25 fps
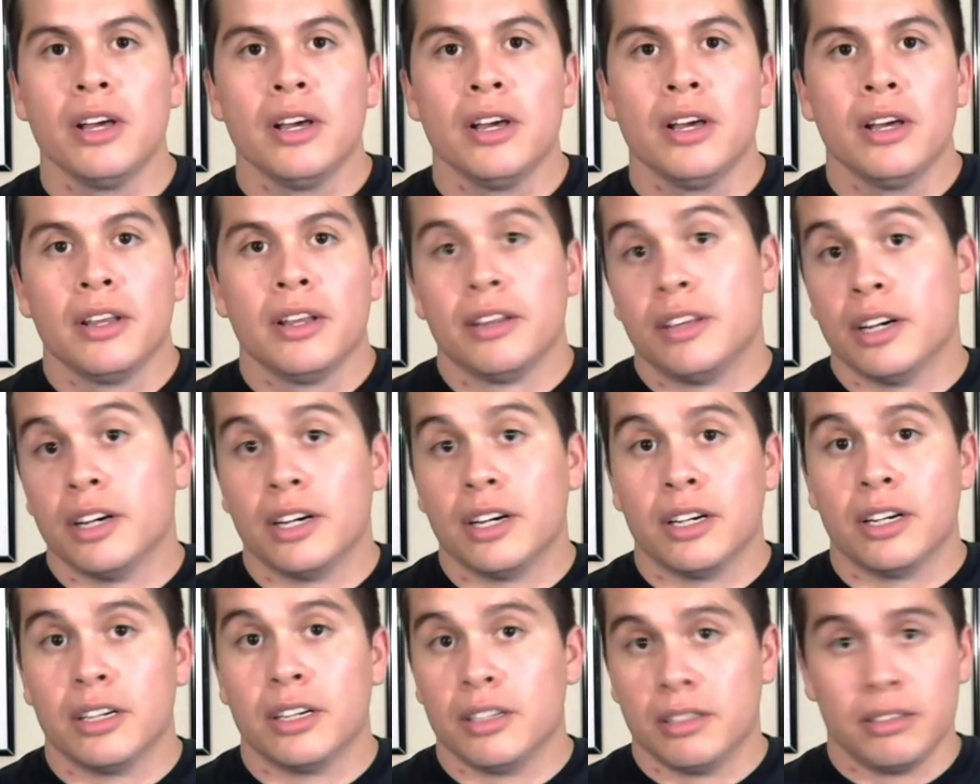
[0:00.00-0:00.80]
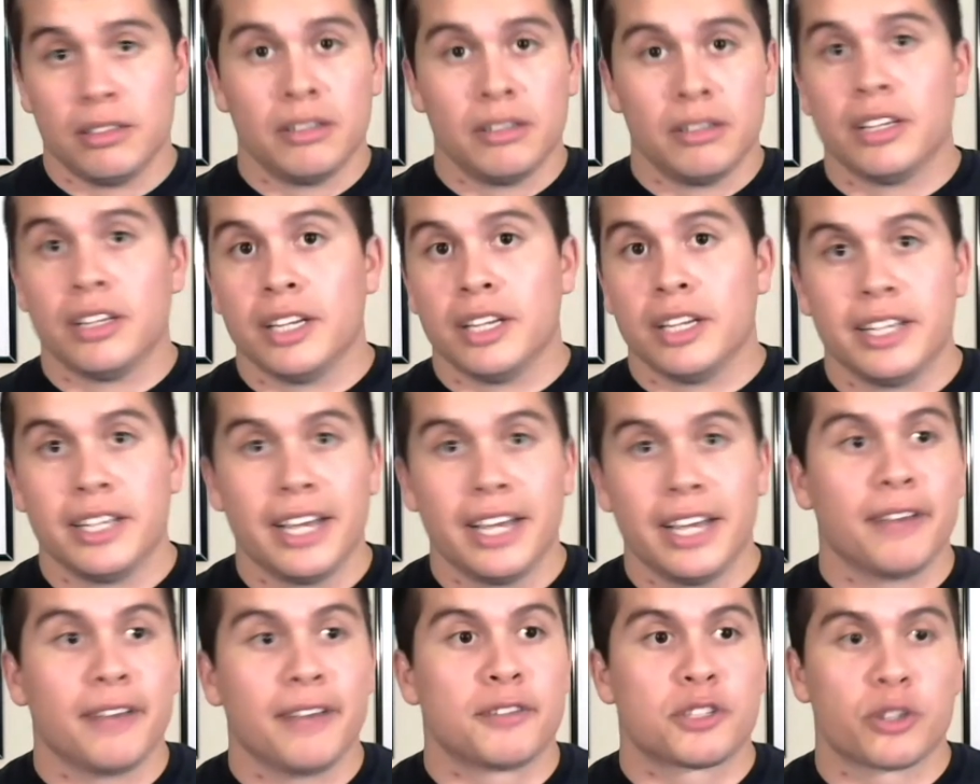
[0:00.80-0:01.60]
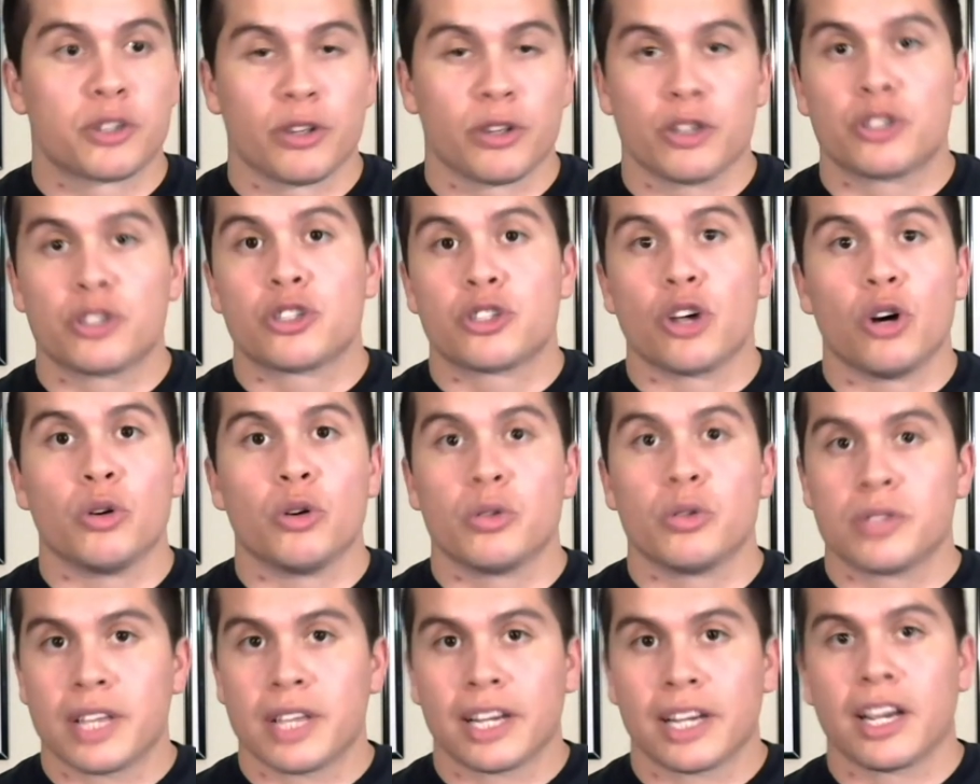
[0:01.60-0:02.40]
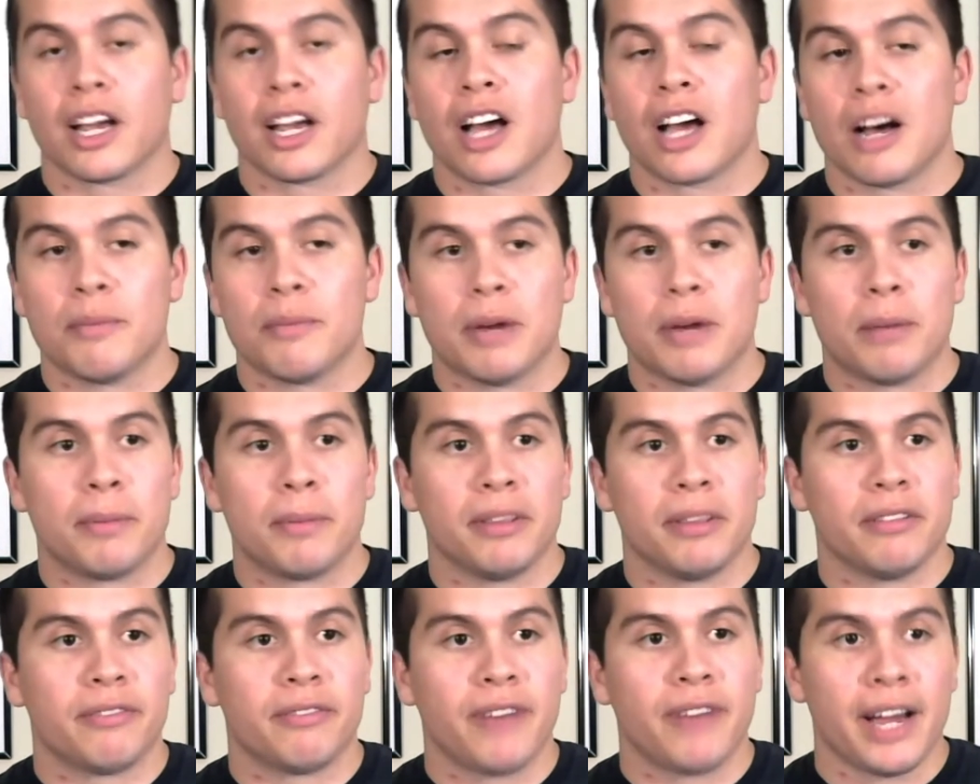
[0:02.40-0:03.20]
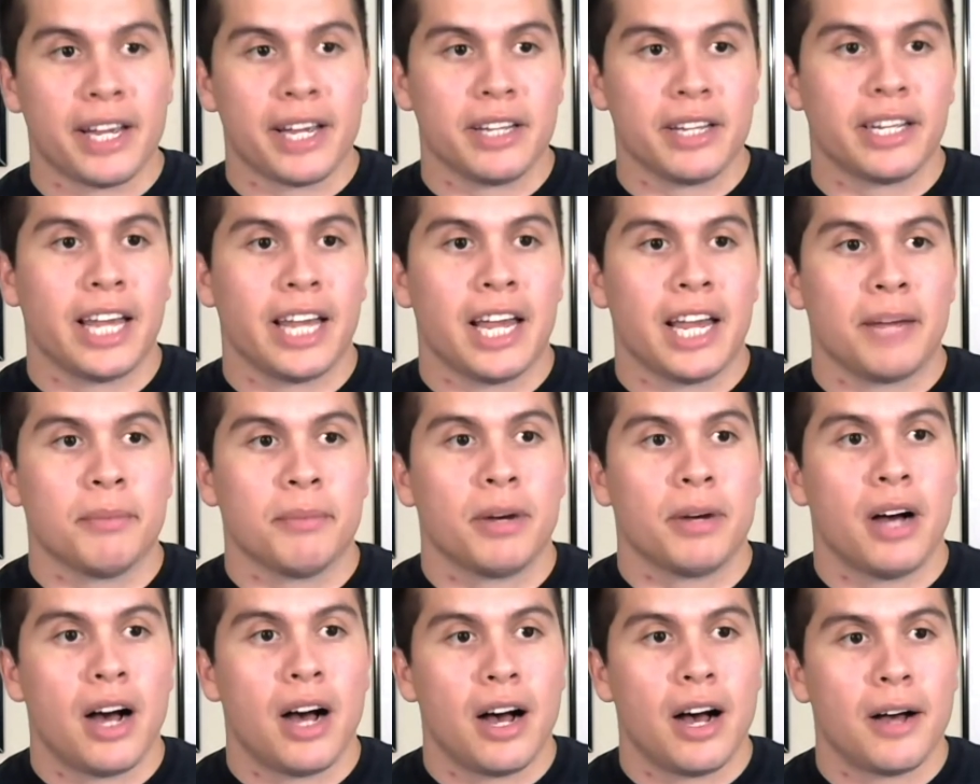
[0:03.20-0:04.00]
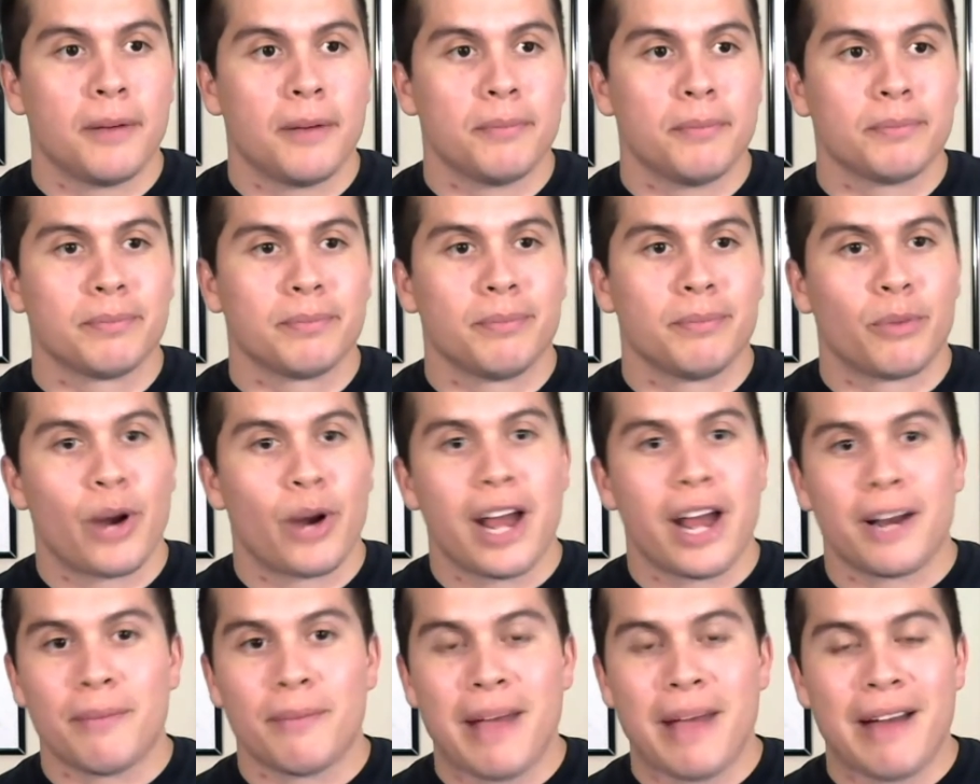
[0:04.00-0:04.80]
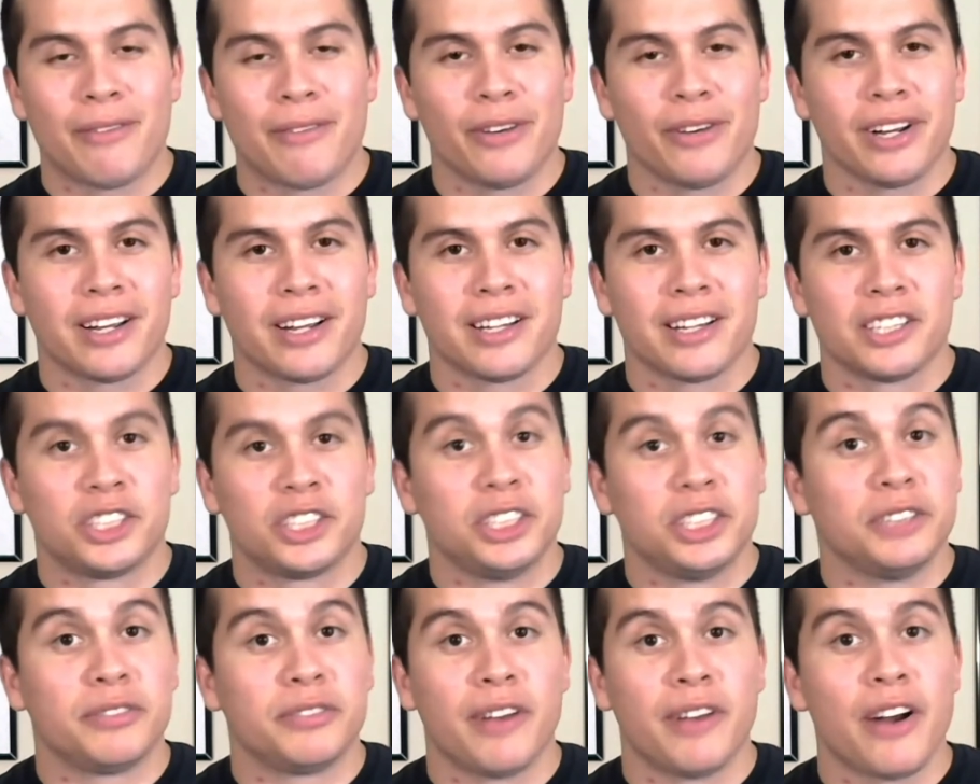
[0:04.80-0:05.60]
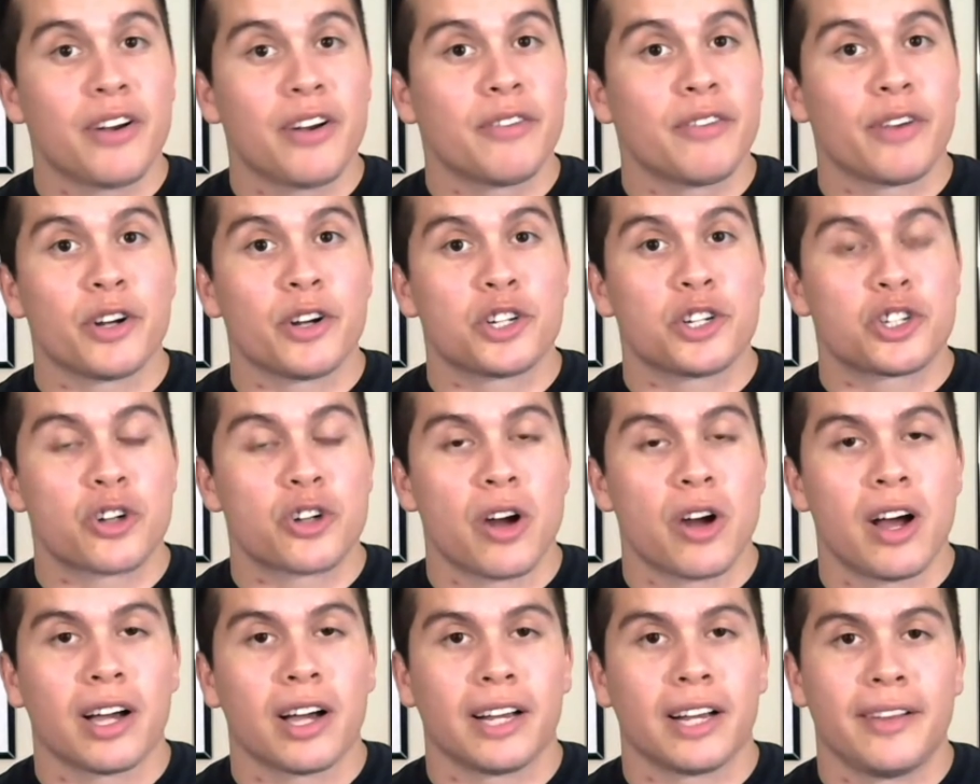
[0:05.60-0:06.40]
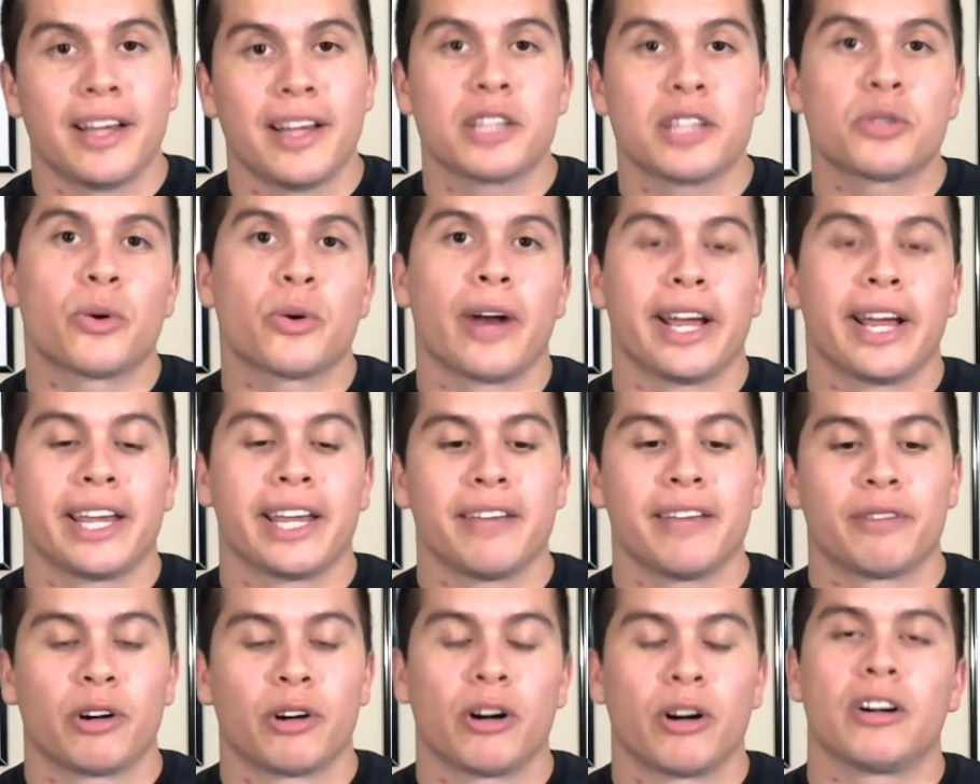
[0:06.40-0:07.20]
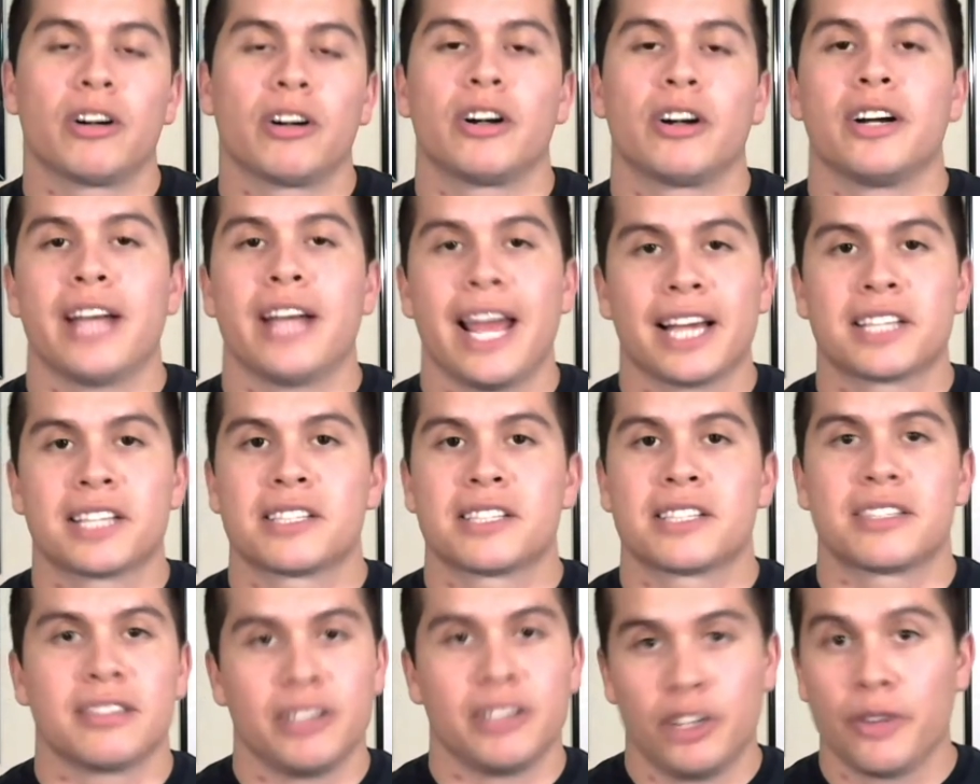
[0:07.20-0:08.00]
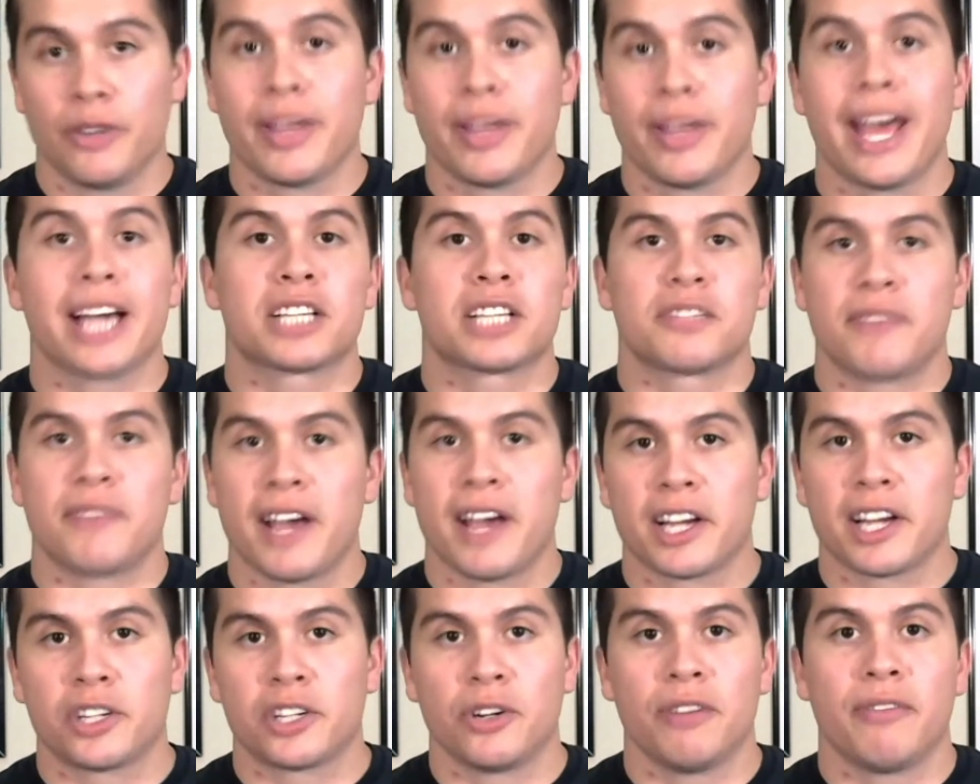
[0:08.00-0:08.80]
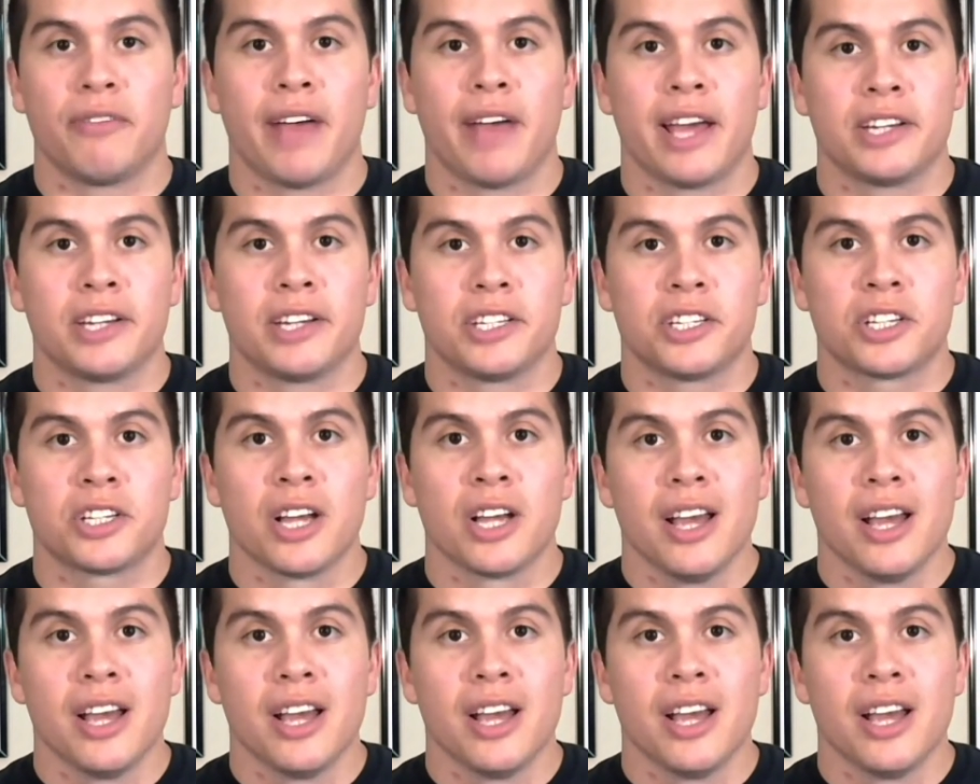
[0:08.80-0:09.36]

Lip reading: the ifs or the so's that can come up in the fight game. Miranda Maverick, she's very, very strong, and that's where I give her the X factor advantage.